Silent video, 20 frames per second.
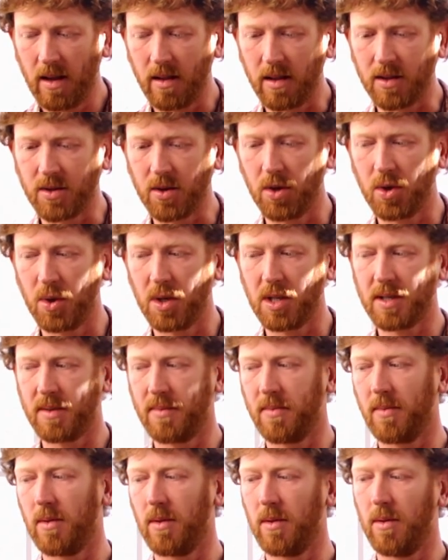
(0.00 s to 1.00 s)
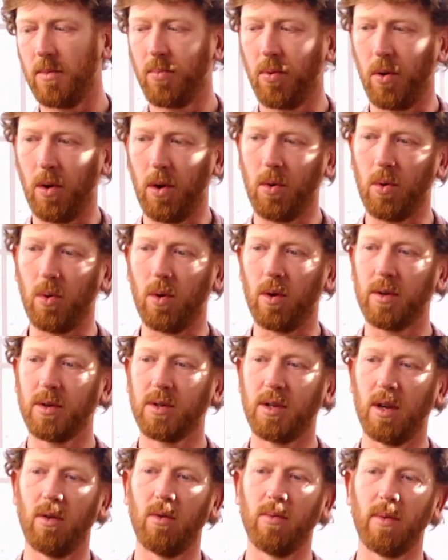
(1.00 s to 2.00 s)
the surgery's pretty cool.
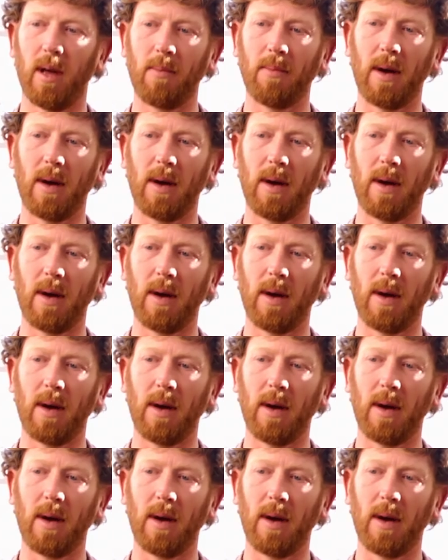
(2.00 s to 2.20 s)
So my,